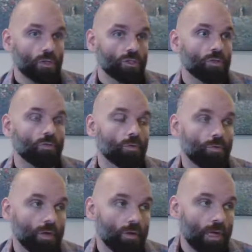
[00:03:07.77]
So if we're
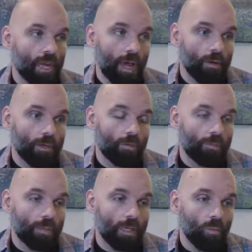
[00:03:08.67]
figuring it out, it would
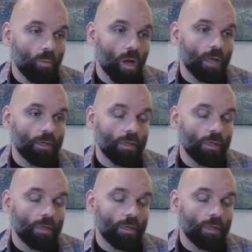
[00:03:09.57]
be 1.